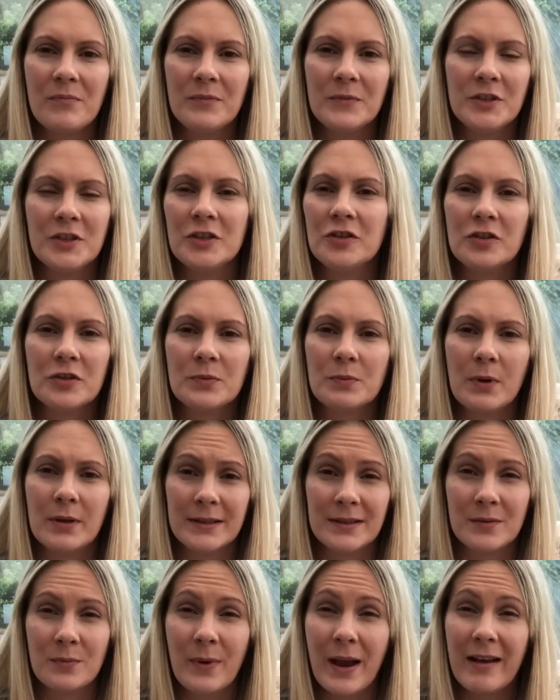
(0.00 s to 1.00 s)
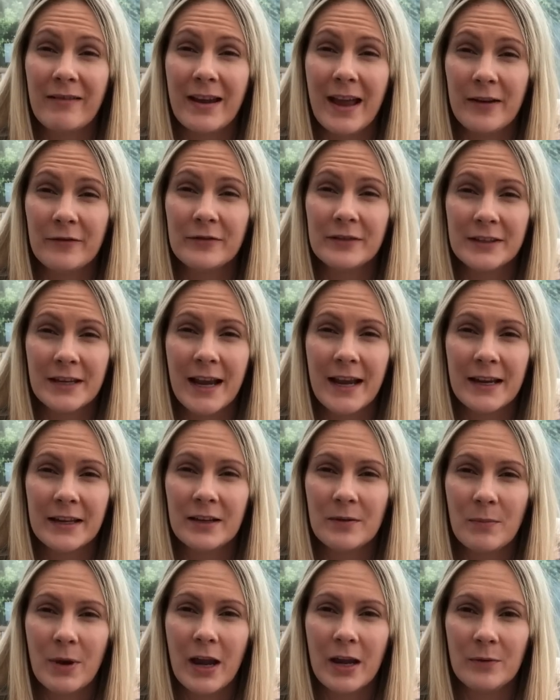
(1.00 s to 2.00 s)
She just wants to wear it every day at
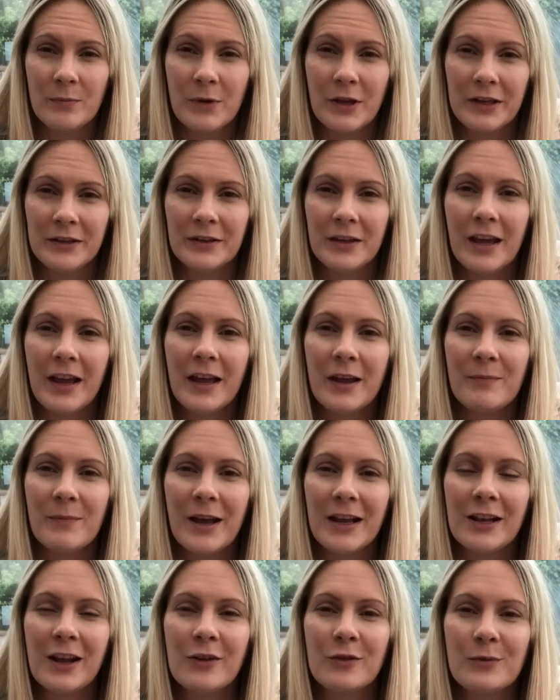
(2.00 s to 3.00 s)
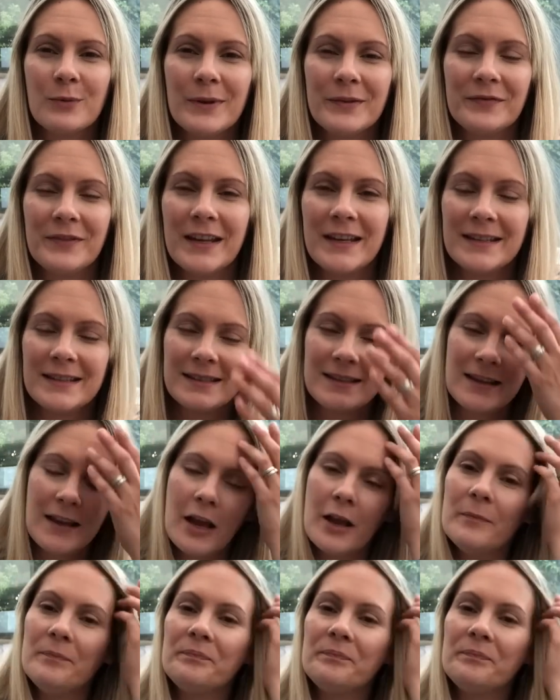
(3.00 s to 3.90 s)
the moment, along with this